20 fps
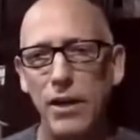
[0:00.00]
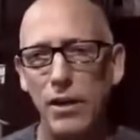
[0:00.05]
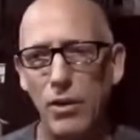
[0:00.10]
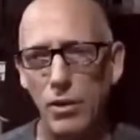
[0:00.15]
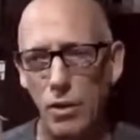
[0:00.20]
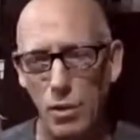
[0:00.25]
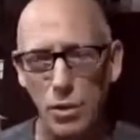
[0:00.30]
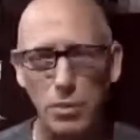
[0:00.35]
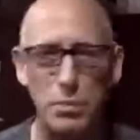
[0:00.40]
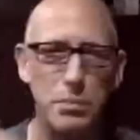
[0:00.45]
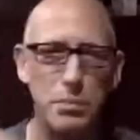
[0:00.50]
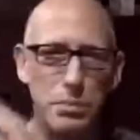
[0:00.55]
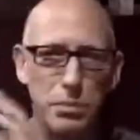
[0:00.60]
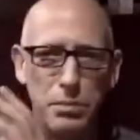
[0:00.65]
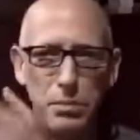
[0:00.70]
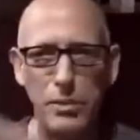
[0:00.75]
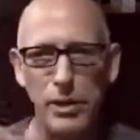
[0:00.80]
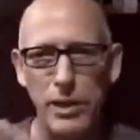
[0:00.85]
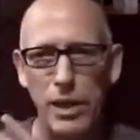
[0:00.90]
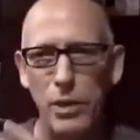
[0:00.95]
or
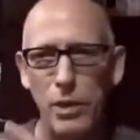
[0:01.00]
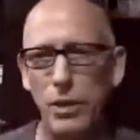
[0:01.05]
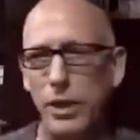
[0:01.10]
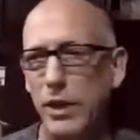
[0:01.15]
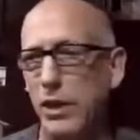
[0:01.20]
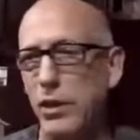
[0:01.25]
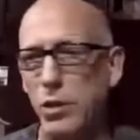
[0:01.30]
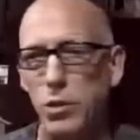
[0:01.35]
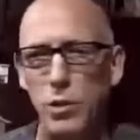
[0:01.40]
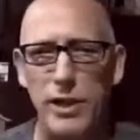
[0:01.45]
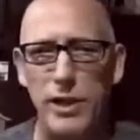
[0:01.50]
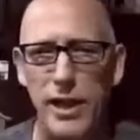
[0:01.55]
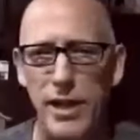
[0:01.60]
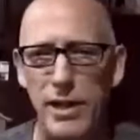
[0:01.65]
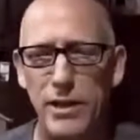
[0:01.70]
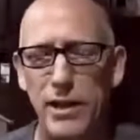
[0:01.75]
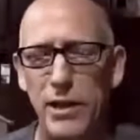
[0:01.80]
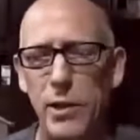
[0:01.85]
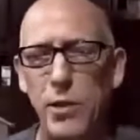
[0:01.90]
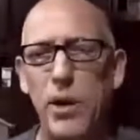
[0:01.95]
he can tweet
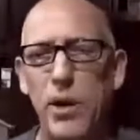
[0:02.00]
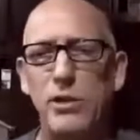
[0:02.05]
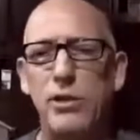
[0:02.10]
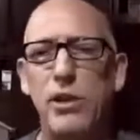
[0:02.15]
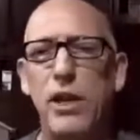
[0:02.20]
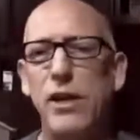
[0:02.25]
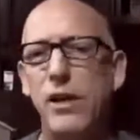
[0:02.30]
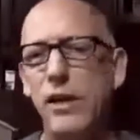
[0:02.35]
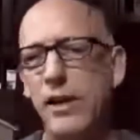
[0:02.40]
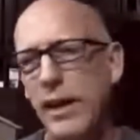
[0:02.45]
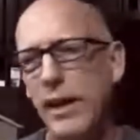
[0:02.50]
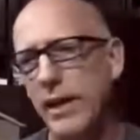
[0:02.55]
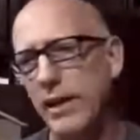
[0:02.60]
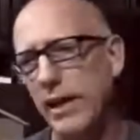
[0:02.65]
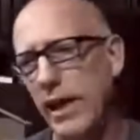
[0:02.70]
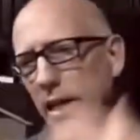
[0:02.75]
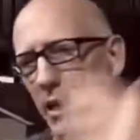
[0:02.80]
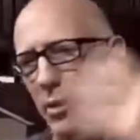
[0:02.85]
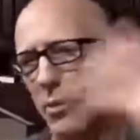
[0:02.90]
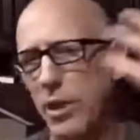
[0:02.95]
anything he wants, and
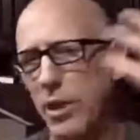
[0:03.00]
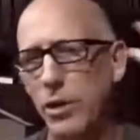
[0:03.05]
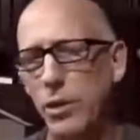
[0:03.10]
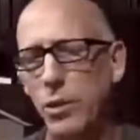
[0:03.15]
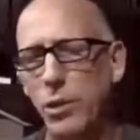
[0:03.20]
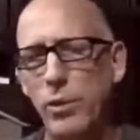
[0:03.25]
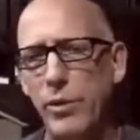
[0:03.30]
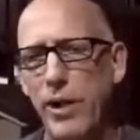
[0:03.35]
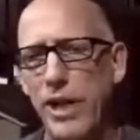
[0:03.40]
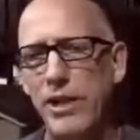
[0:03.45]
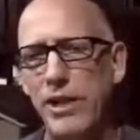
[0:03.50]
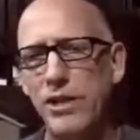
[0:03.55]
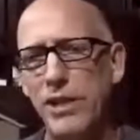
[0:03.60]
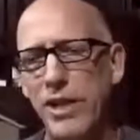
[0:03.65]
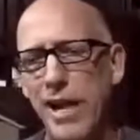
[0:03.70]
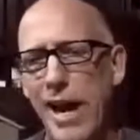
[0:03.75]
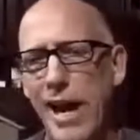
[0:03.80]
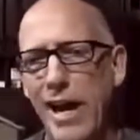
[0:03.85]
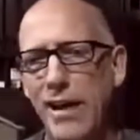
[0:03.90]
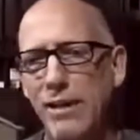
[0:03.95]
anybody who creates
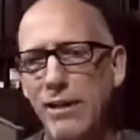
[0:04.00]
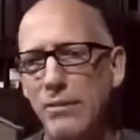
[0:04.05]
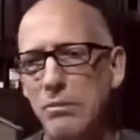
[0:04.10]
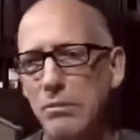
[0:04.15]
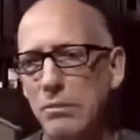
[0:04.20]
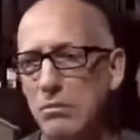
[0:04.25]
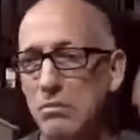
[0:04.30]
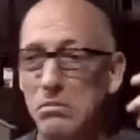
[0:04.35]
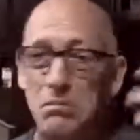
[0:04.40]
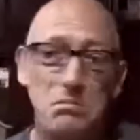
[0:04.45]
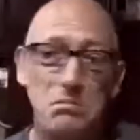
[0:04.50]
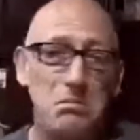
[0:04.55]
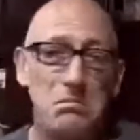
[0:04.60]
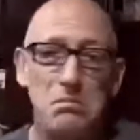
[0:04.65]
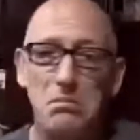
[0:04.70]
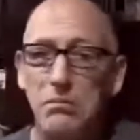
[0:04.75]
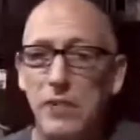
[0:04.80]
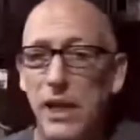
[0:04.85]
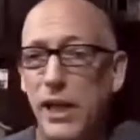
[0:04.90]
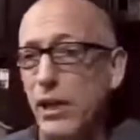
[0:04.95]
an ad,
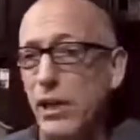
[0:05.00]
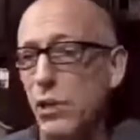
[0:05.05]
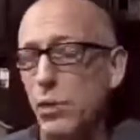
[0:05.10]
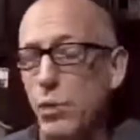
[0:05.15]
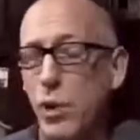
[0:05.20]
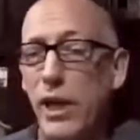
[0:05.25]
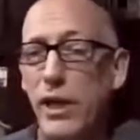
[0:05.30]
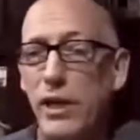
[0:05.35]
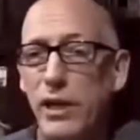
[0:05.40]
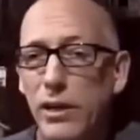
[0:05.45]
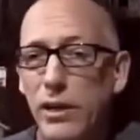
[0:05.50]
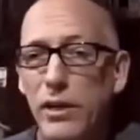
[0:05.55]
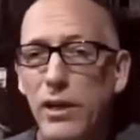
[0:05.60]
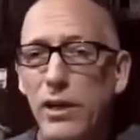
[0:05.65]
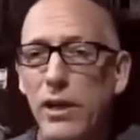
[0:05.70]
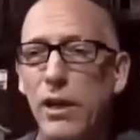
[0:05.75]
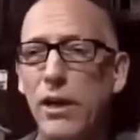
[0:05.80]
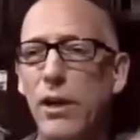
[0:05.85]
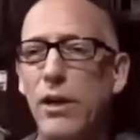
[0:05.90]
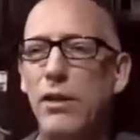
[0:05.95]
they can tweet it.
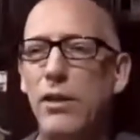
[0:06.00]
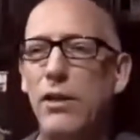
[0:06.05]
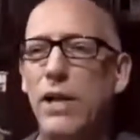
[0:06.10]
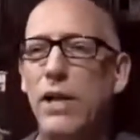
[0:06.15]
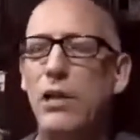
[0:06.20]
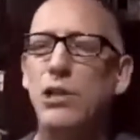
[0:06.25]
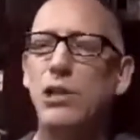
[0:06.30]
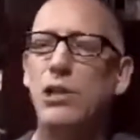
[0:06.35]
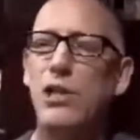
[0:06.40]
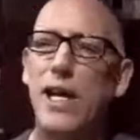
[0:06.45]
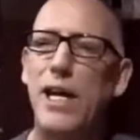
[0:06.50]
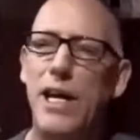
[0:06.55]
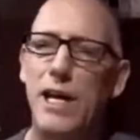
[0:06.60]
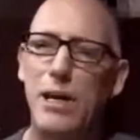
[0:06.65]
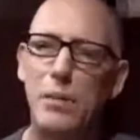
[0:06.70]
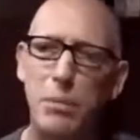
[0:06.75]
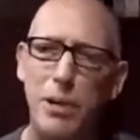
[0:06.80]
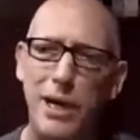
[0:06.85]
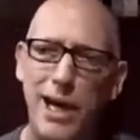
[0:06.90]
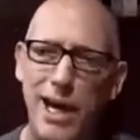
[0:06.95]
They just
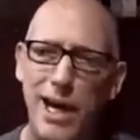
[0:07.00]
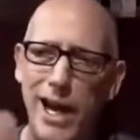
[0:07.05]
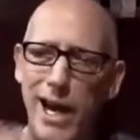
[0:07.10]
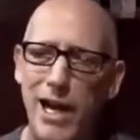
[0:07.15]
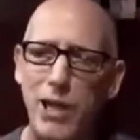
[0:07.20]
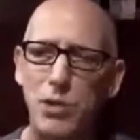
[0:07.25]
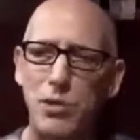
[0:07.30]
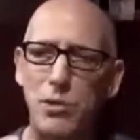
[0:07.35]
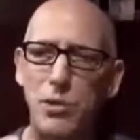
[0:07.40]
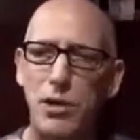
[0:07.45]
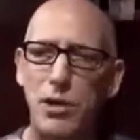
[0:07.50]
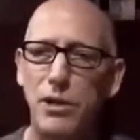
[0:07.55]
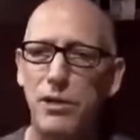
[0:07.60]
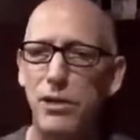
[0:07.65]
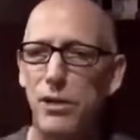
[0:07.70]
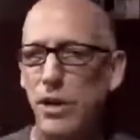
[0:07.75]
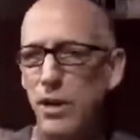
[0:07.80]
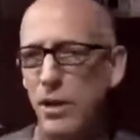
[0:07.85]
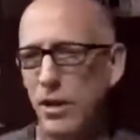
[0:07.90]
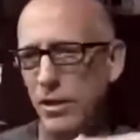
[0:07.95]
can't pay
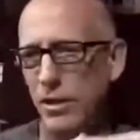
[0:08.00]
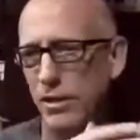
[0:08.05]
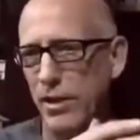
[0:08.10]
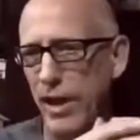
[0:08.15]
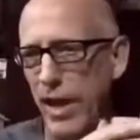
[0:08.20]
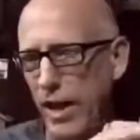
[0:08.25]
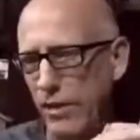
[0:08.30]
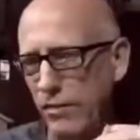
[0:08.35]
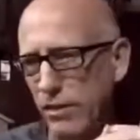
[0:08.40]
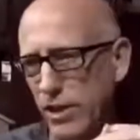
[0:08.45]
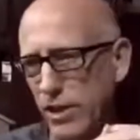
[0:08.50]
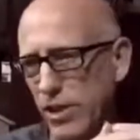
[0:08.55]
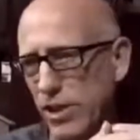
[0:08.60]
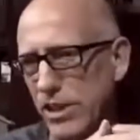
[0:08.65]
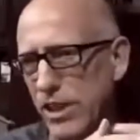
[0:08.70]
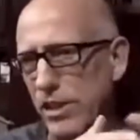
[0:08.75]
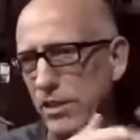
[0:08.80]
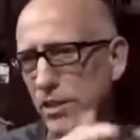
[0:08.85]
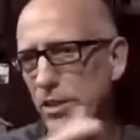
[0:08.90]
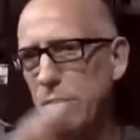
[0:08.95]
extra to have it
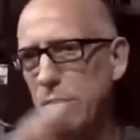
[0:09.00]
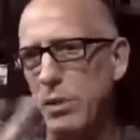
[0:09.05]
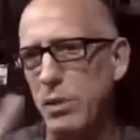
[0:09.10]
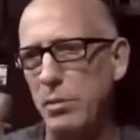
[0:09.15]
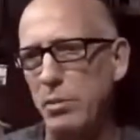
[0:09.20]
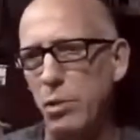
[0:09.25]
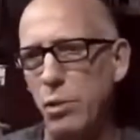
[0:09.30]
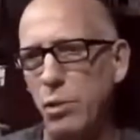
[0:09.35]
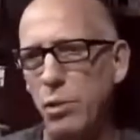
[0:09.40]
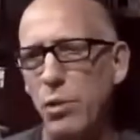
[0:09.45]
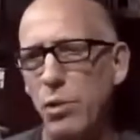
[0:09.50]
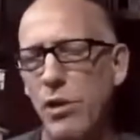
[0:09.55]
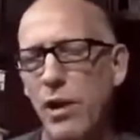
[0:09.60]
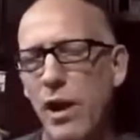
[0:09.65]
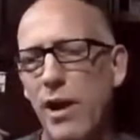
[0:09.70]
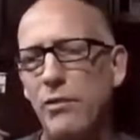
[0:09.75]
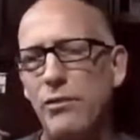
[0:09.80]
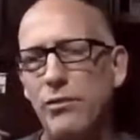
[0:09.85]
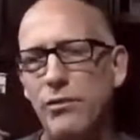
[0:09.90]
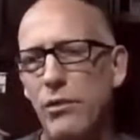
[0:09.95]
sent to people who are
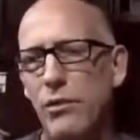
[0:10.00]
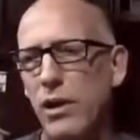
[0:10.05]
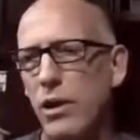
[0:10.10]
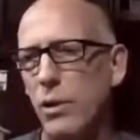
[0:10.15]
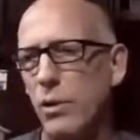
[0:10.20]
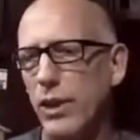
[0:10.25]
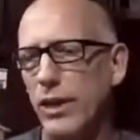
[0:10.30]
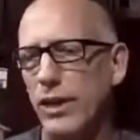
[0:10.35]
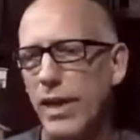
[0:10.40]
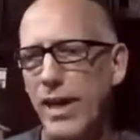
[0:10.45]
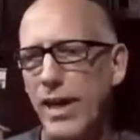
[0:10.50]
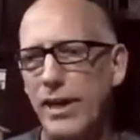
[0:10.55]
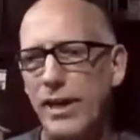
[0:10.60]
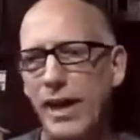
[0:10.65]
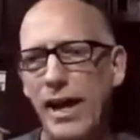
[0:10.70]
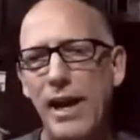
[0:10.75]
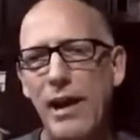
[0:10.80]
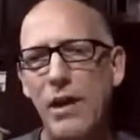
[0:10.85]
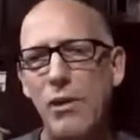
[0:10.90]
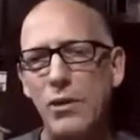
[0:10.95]
not following that
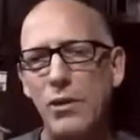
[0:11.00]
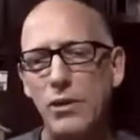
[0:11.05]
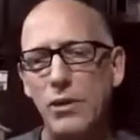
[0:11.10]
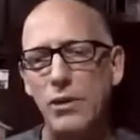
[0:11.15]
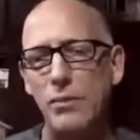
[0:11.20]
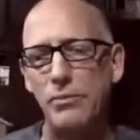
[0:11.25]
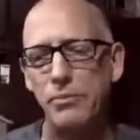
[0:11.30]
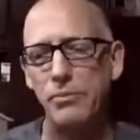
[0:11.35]
account.